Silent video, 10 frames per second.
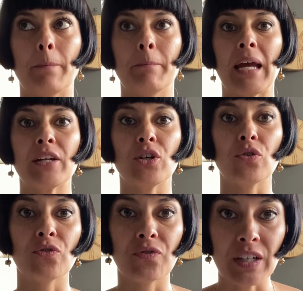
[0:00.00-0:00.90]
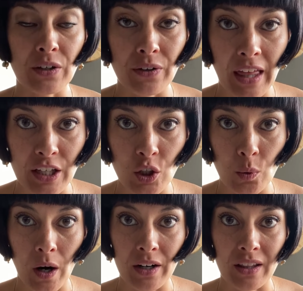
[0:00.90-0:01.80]
make you feel that
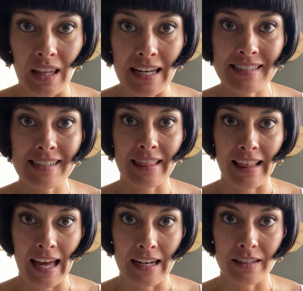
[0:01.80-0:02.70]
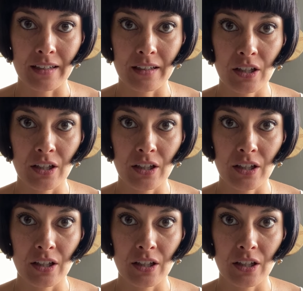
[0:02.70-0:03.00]
you are less than.